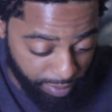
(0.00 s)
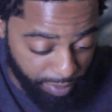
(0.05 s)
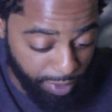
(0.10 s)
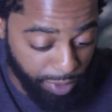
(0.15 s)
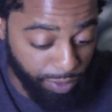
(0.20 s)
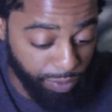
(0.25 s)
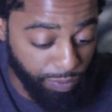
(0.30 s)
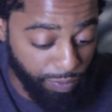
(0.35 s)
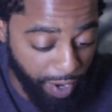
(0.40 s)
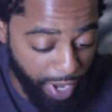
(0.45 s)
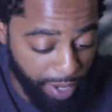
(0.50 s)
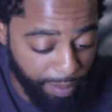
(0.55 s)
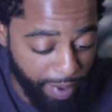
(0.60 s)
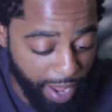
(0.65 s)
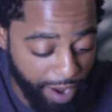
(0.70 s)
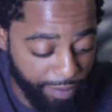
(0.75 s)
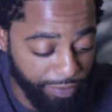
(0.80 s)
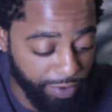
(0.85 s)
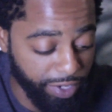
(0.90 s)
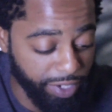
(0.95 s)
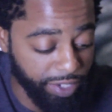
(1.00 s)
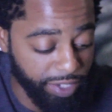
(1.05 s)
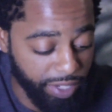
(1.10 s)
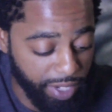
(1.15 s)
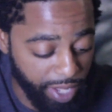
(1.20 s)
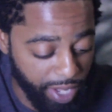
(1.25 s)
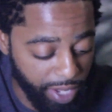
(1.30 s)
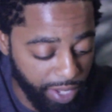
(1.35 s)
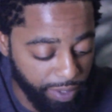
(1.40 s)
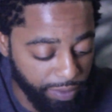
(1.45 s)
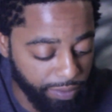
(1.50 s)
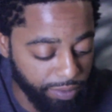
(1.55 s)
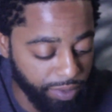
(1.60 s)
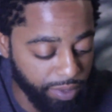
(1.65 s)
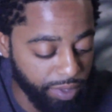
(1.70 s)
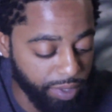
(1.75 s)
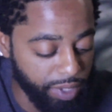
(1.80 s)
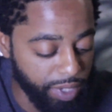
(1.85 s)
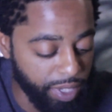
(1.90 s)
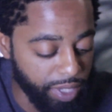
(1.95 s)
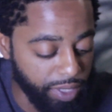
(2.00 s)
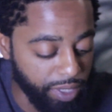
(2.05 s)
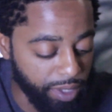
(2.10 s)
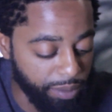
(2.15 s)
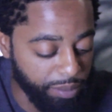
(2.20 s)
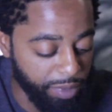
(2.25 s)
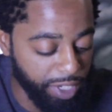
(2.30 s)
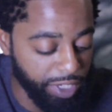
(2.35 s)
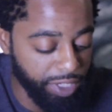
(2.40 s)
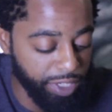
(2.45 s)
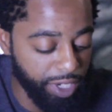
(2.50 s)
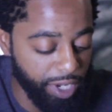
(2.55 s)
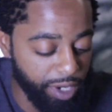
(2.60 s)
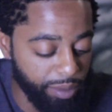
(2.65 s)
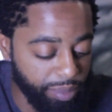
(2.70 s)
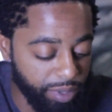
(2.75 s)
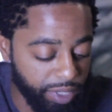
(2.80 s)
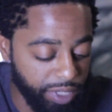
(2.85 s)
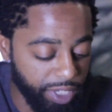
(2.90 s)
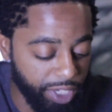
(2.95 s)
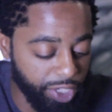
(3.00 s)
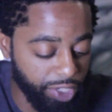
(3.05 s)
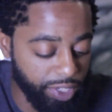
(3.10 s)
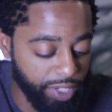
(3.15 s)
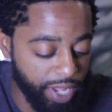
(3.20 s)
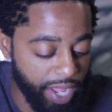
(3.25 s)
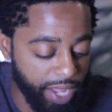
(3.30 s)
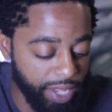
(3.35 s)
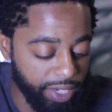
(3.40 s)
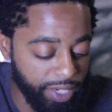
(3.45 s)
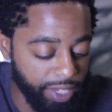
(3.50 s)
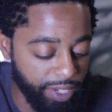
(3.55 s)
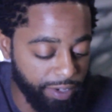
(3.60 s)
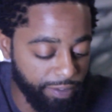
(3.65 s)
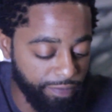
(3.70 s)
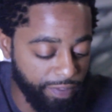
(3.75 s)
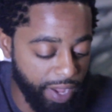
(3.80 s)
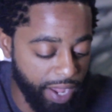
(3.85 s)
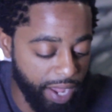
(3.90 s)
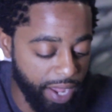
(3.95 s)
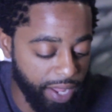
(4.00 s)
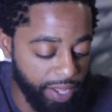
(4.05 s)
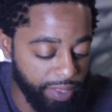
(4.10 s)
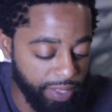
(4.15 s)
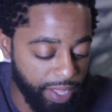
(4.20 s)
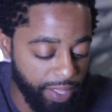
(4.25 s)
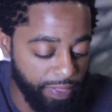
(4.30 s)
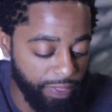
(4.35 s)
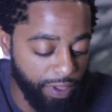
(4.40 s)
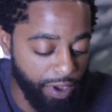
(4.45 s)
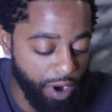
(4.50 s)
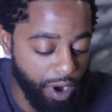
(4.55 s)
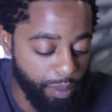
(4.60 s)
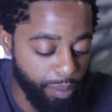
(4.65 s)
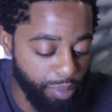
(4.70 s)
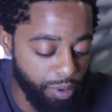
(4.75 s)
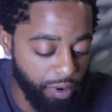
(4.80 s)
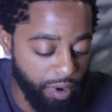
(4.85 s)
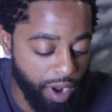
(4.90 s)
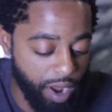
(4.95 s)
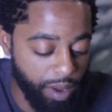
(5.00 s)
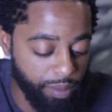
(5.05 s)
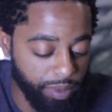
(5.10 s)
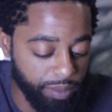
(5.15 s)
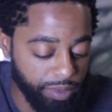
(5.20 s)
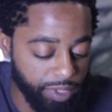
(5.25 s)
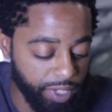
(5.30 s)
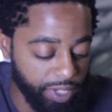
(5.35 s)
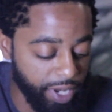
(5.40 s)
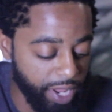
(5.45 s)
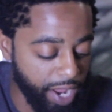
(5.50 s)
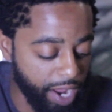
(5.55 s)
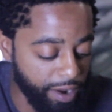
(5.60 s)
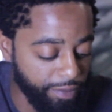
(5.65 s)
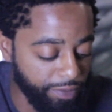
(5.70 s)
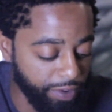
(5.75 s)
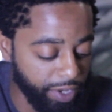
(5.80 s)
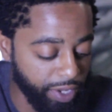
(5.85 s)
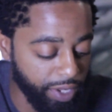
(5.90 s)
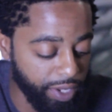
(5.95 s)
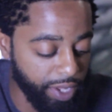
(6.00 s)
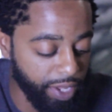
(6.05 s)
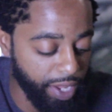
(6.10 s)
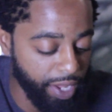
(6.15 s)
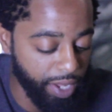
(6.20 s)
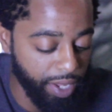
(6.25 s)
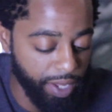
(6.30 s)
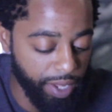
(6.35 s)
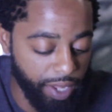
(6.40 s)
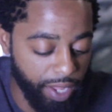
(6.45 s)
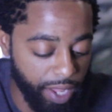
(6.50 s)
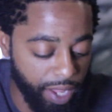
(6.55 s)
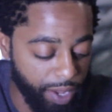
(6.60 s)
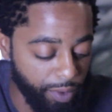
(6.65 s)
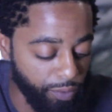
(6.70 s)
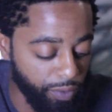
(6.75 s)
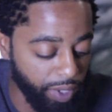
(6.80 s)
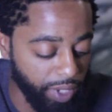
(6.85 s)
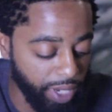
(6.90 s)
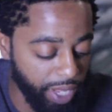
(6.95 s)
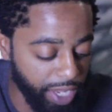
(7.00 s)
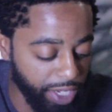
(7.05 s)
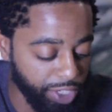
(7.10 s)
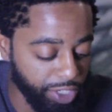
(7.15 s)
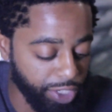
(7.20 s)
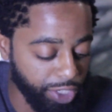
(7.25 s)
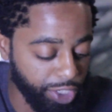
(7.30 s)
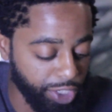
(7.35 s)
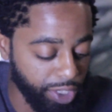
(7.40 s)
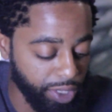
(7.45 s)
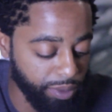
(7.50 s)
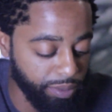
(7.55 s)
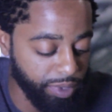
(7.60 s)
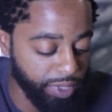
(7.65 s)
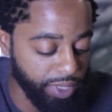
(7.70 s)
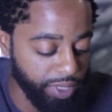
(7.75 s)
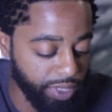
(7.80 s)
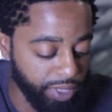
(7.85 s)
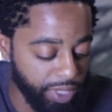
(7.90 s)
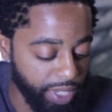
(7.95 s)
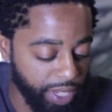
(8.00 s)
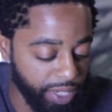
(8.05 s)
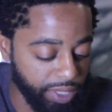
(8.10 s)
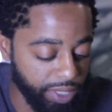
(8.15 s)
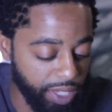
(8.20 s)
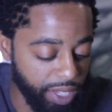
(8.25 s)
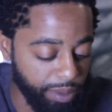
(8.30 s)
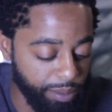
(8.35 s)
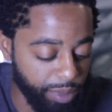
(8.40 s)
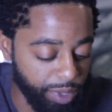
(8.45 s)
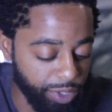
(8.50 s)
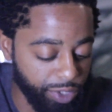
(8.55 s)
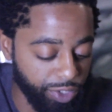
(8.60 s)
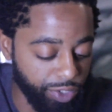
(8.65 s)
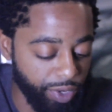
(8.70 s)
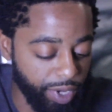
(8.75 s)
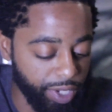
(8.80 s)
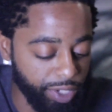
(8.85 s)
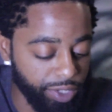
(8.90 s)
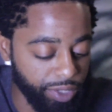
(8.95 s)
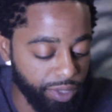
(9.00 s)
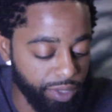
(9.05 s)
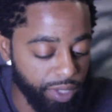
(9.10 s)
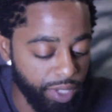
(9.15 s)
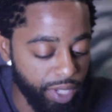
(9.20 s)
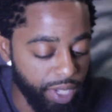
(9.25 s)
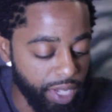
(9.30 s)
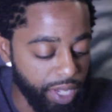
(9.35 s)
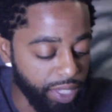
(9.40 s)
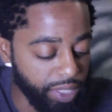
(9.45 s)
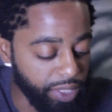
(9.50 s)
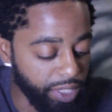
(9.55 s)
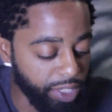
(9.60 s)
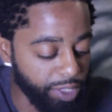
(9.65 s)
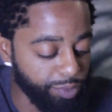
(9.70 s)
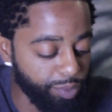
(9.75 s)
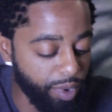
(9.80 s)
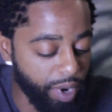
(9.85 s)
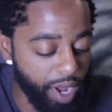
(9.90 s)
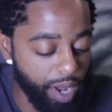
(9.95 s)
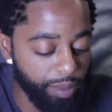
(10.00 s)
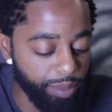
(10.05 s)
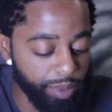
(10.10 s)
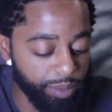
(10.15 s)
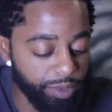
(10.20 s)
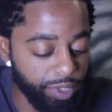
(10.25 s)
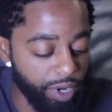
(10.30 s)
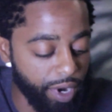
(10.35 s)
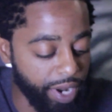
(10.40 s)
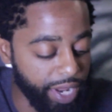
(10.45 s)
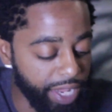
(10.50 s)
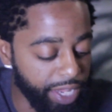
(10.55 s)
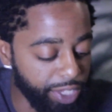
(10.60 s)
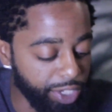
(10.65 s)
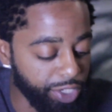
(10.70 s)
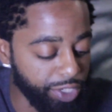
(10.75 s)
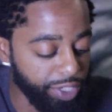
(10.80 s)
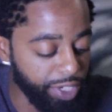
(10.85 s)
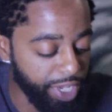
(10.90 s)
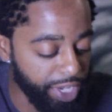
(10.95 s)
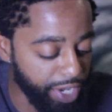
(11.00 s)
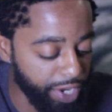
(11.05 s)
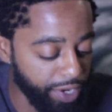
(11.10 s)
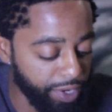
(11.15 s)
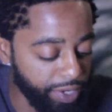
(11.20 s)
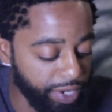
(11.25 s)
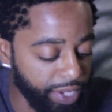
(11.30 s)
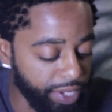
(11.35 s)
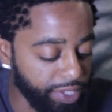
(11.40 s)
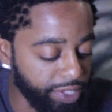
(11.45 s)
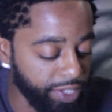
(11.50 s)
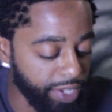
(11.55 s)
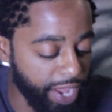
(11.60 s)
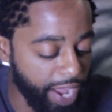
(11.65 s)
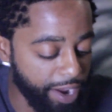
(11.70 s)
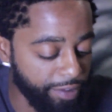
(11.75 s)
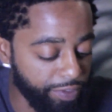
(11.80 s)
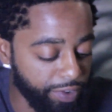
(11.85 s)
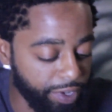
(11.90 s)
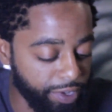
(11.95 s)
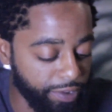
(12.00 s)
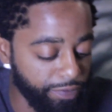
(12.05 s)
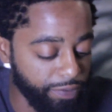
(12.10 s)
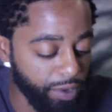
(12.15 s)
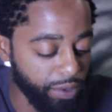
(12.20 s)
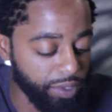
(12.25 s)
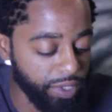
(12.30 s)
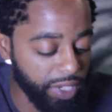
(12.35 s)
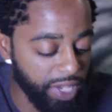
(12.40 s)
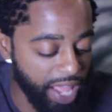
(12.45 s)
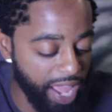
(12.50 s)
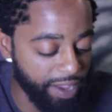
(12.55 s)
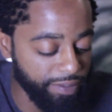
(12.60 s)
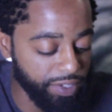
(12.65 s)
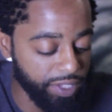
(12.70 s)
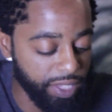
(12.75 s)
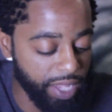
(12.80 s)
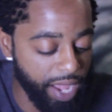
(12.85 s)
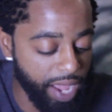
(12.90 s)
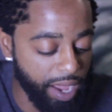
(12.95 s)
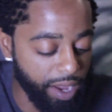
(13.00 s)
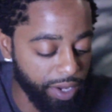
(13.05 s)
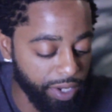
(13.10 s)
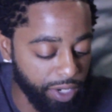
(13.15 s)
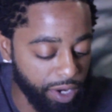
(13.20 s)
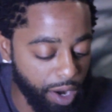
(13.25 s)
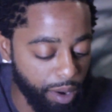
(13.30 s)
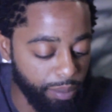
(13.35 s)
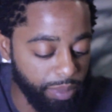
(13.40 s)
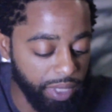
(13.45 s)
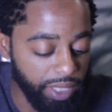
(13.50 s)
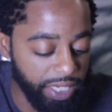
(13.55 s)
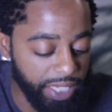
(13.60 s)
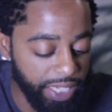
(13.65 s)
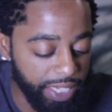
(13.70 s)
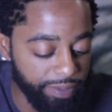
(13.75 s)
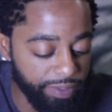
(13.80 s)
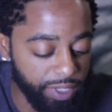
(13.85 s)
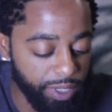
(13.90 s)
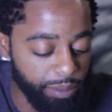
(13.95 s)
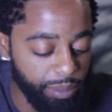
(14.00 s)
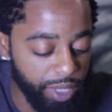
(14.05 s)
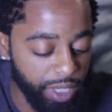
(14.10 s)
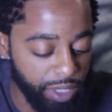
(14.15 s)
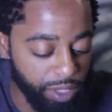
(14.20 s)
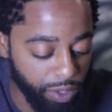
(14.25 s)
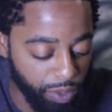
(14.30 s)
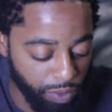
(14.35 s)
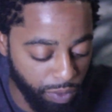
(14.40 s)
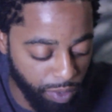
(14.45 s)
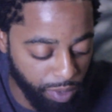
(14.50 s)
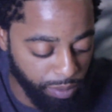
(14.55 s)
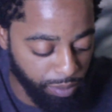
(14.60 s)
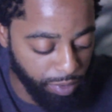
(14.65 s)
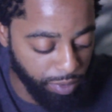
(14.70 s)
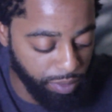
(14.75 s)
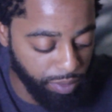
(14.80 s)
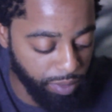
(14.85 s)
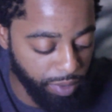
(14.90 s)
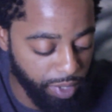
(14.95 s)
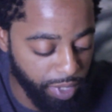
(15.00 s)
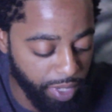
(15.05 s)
to rape African slaves. The missionary position identified that there are problems in African relationships, sex, and menstruation. These problems are engineered into African folks' lifestyle and are believed to be normal.